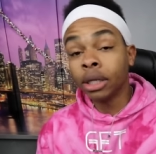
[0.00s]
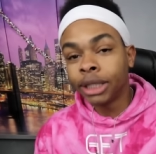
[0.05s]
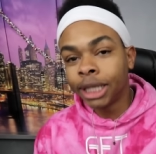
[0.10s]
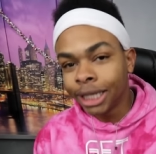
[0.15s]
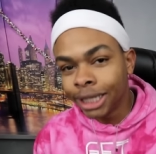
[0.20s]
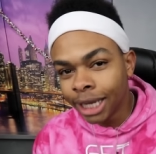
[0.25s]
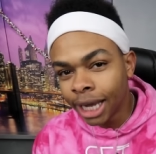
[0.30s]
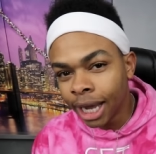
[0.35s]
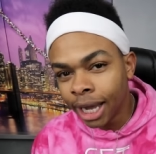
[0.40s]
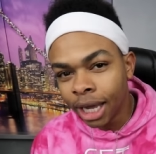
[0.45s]

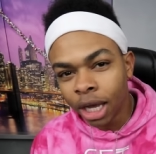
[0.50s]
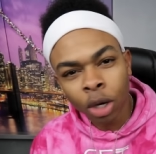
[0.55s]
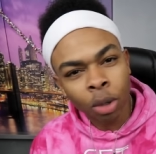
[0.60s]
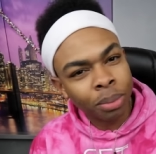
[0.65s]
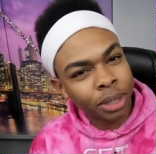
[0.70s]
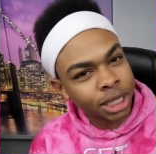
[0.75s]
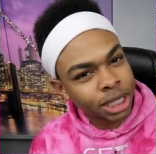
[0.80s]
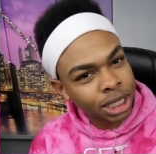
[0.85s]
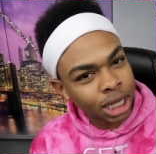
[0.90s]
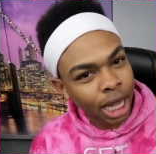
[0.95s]
today it'll
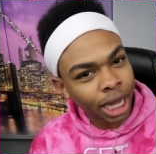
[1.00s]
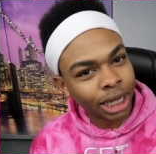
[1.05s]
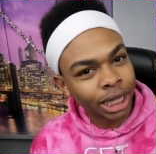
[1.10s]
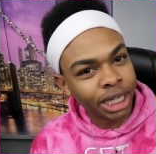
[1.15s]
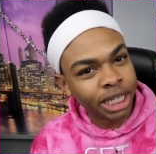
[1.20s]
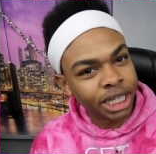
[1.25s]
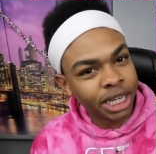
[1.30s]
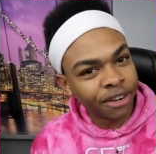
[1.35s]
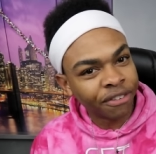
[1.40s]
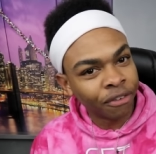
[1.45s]
be slightly
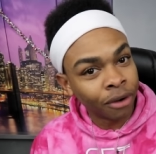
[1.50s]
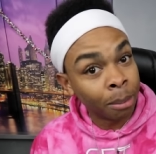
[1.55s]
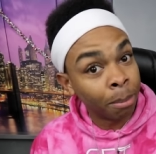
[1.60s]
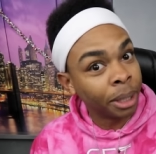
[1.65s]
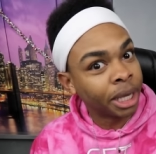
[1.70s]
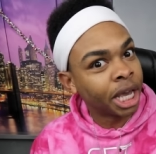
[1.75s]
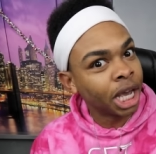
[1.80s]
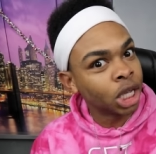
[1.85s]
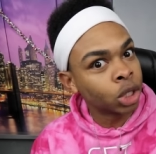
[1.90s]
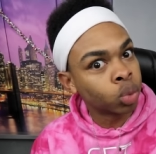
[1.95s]
different
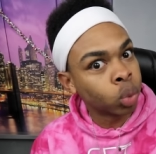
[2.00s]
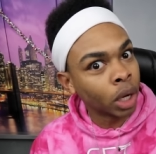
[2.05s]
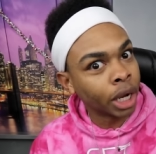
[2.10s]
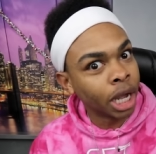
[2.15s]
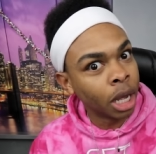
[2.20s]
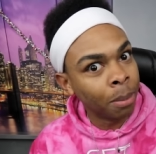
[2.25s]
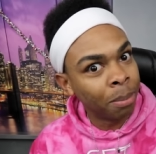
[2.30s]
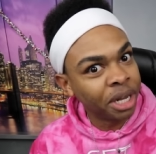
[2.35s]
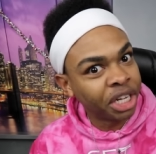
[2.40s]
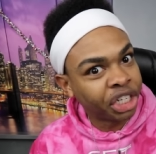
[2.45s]
because we're
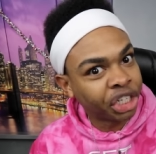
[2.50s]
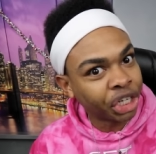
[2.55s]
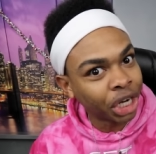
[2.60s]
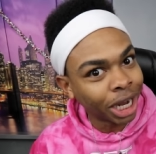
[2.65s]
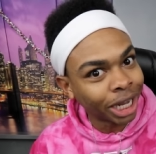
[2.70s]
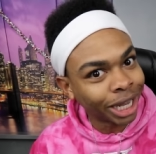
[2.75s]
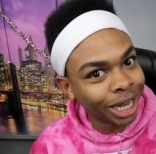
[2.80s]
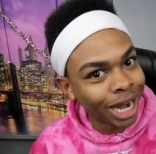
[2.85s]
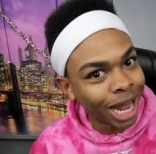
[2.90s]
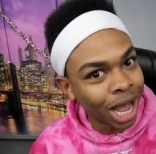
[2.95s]
gonna be
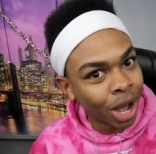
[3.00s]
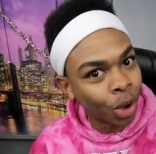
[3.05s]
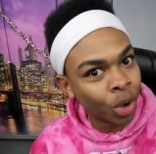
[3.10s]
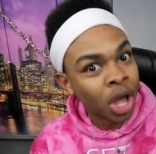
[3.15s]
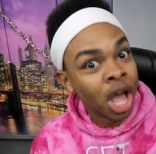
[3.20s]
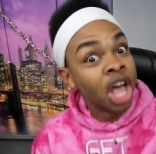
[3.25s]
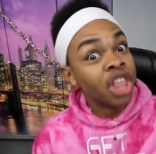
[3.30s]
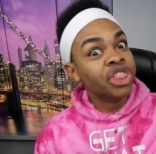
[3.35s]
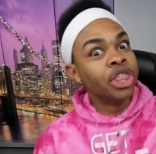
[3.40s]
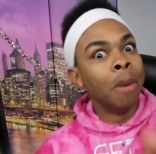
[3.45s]
checking out
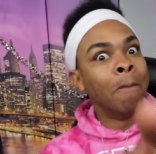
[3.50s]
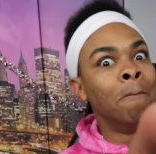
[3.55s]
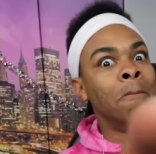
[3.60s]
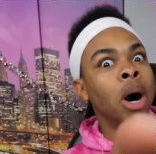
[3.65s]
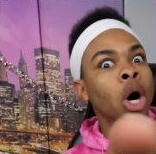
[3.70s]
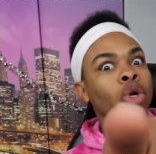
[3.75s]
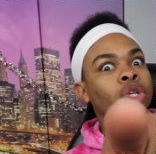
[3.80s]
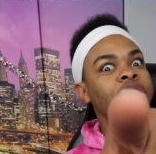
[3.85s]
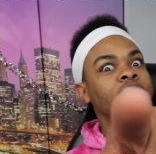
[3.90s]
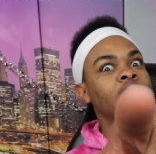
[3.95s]
the
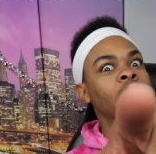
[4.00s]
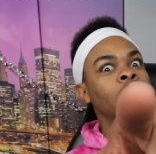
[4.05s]
most